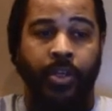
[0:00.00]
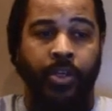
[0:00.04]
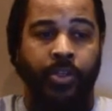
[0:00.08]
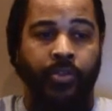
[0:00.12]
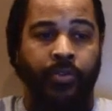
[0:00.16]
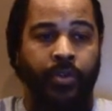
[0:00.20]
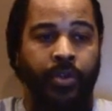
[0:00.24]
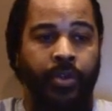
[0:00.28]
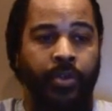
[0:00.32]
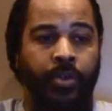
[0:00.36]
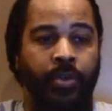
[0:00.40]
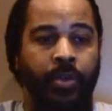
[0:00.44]

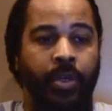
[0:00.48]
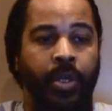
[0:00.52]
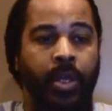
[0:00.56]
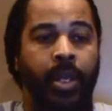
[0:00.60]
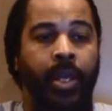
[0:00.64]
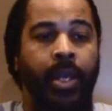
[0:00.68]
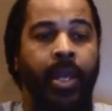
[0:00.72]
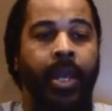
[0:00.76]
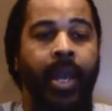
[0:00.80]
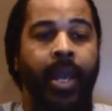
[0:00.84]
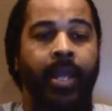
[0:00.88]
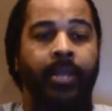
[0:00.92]
Israel,
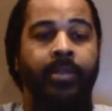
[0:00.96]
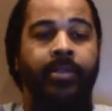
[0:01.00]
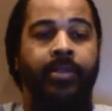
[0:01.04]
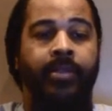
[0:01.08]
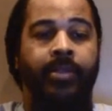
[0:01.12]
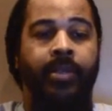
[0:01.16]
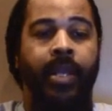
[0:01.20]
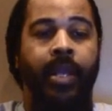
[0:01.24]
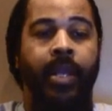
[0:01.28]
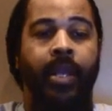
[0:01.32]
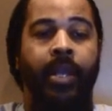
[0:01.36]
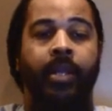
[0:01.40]
"and
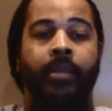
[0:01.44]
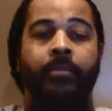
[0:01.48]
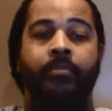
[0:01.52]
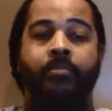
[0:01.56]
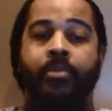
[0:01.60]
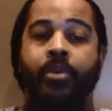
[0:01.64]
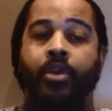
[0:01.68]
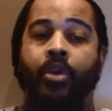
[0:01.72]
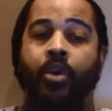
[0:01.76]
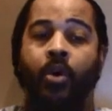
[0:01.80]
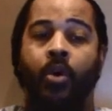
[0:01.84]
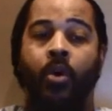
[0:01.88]

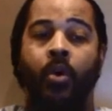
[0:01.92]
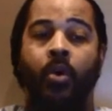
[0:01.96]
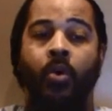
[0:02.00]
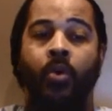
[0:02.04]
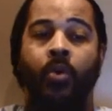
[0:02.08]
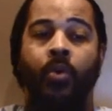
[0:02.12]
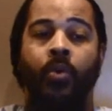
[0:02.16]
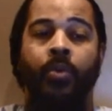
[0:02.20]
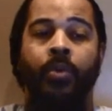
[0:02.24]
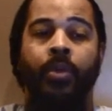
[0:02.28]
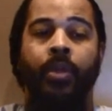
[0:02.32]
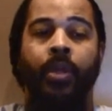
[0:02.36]
said,
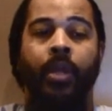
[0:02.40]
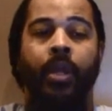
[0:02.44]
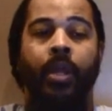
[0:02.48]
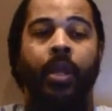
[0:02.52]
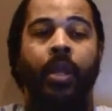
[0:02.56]
Behold,